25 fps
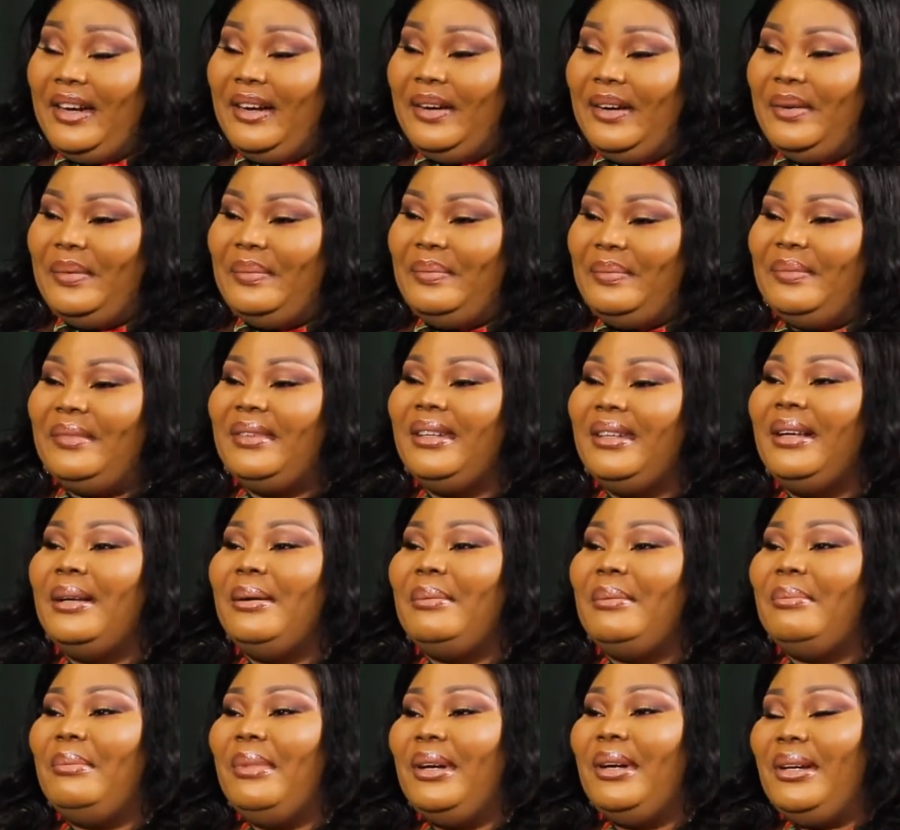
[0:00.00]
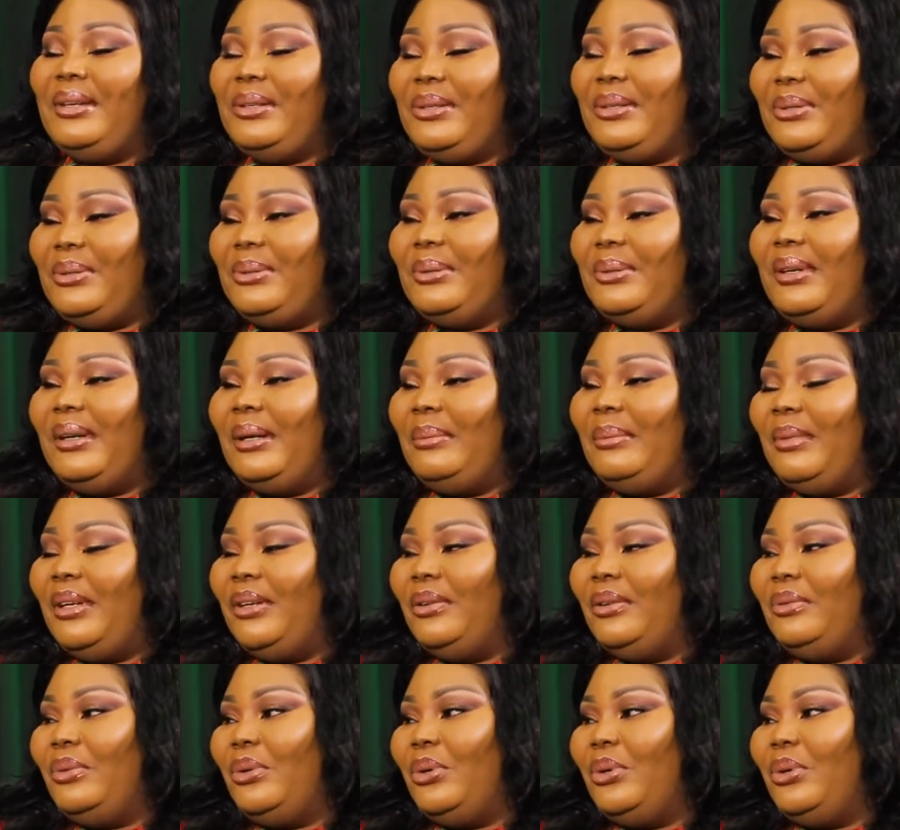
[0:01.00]
I'm married to a man
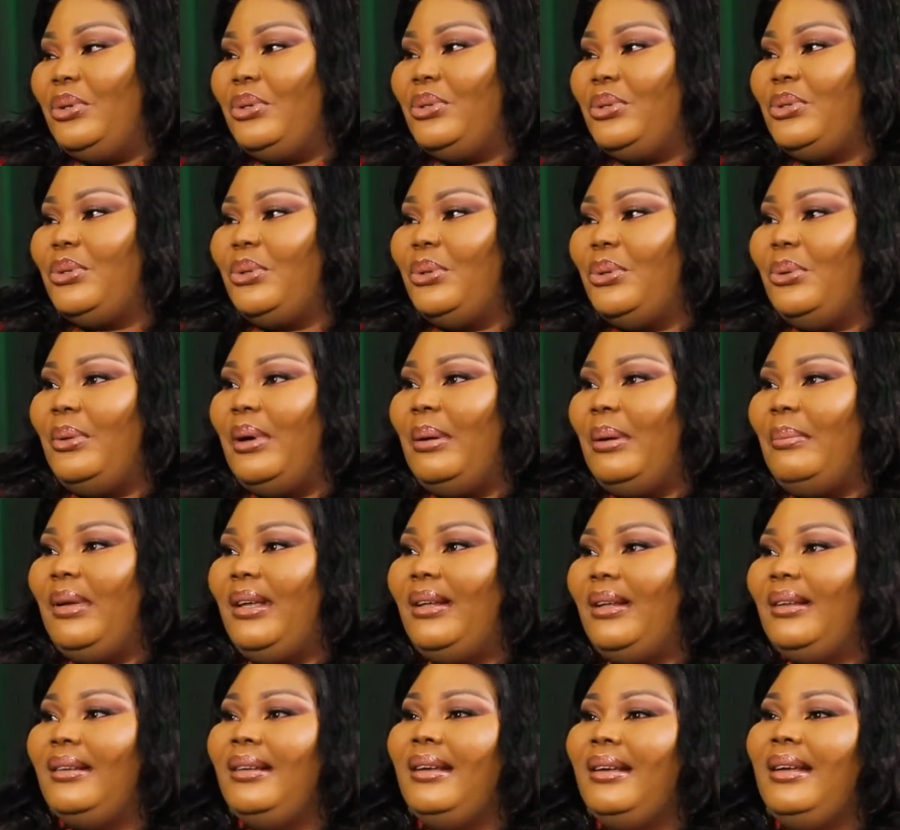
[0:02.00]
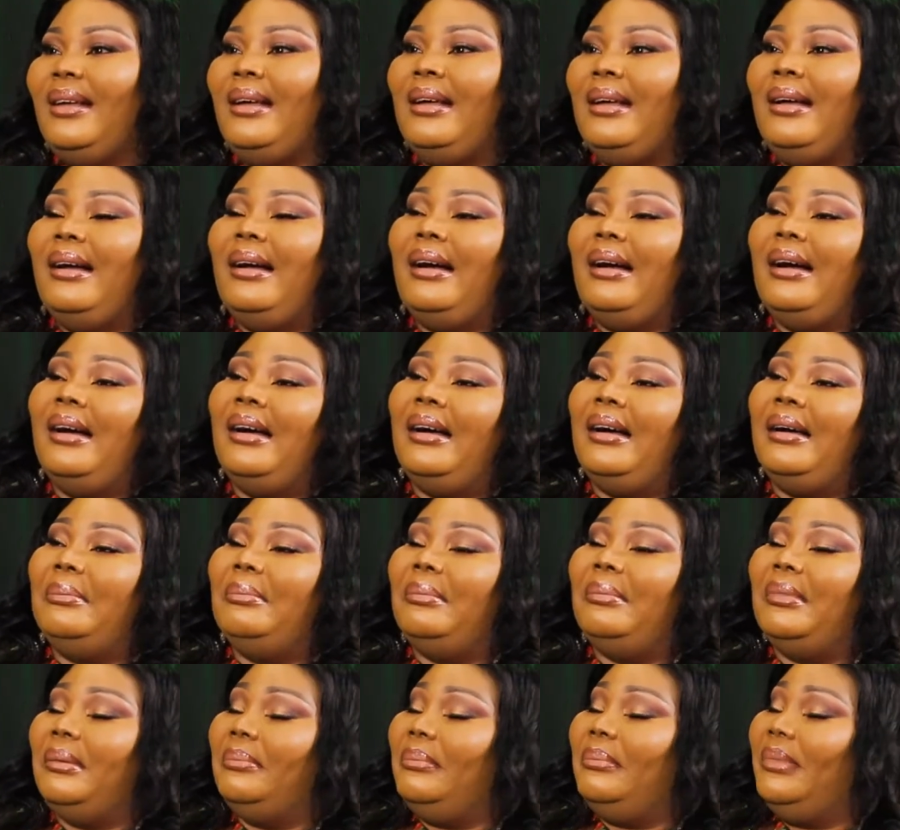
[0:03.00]
of God. So, I
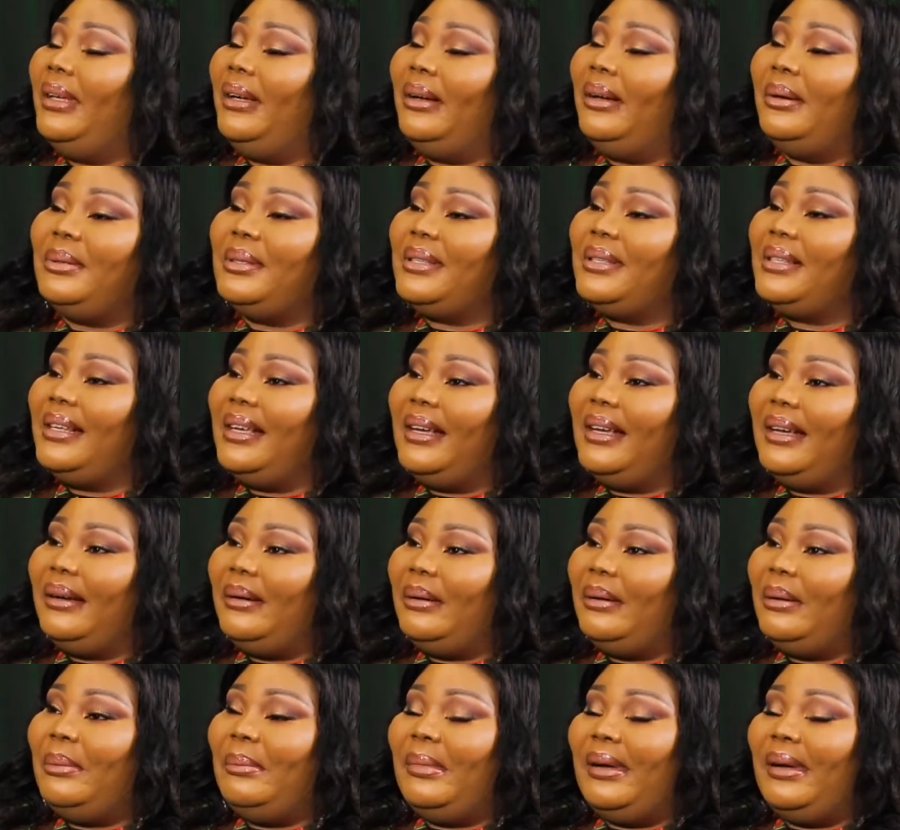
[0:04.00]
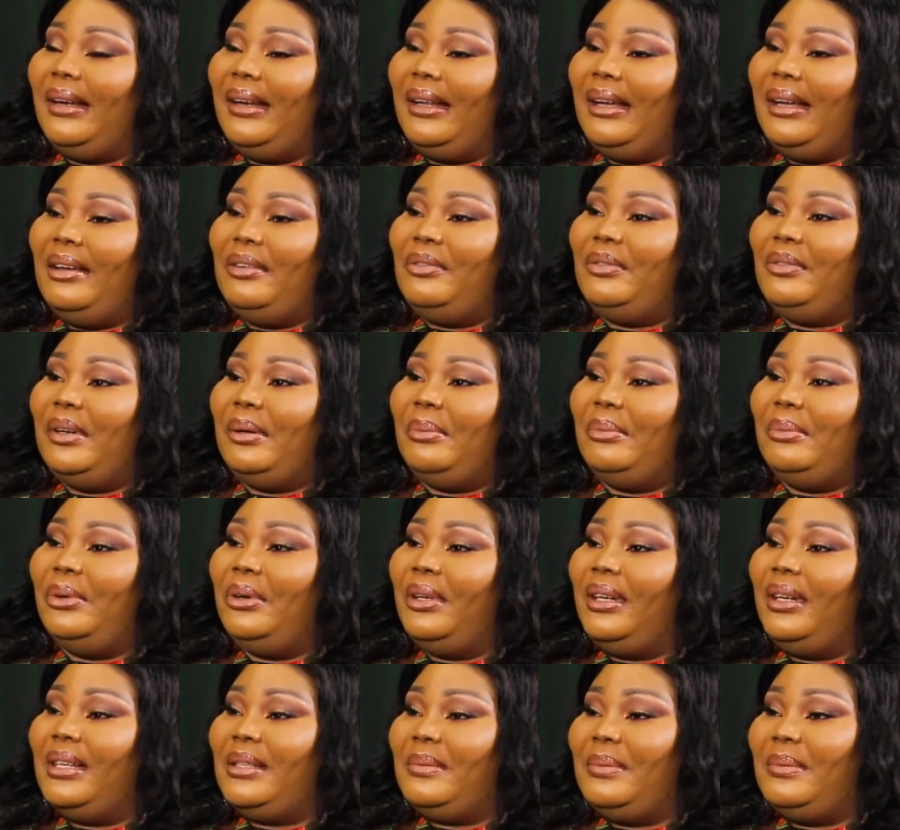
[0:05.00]
will say all my life,
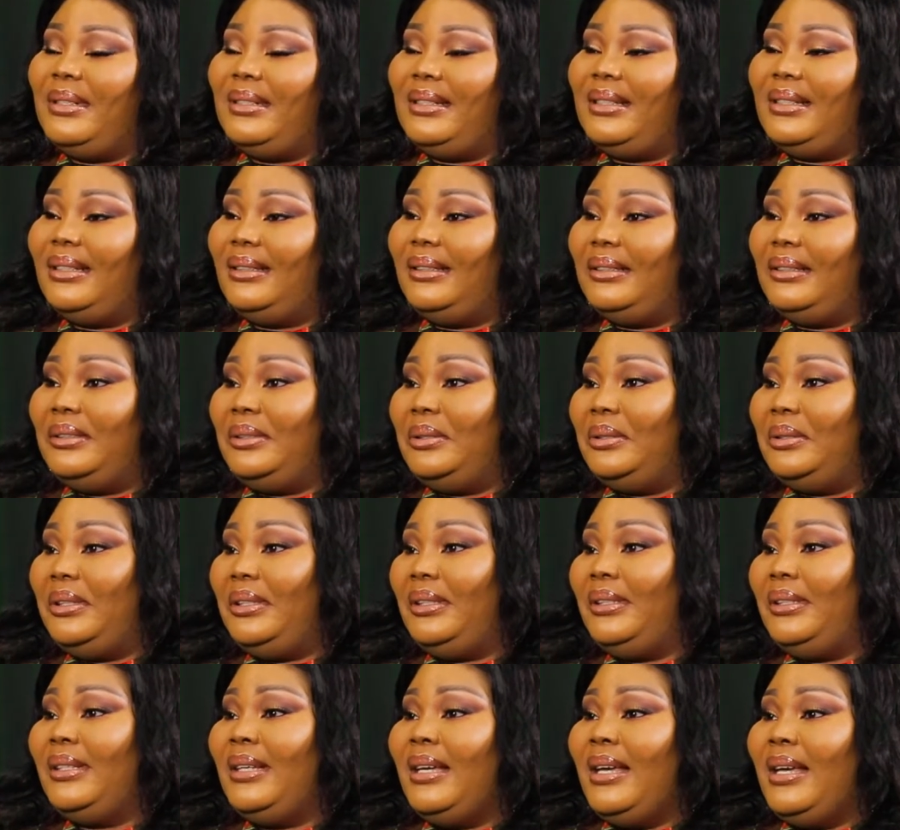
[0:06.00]
God has been channeling,